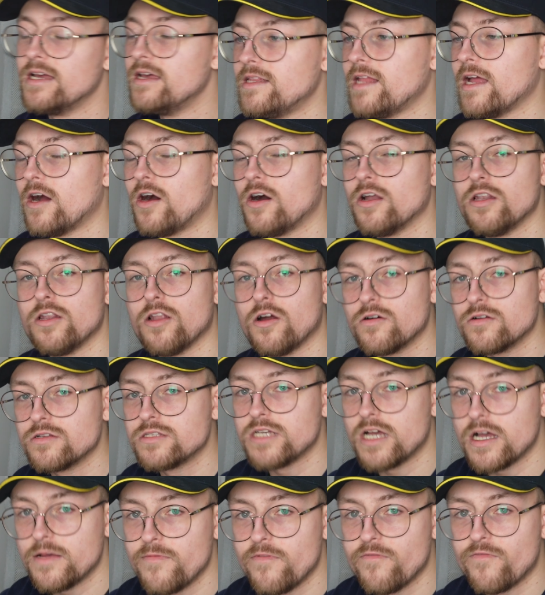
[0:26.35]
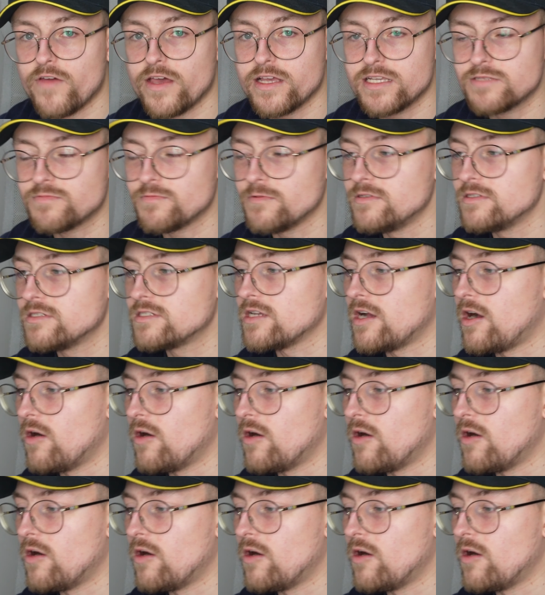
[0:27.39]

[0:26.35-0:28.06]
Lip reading: They are long-term investments.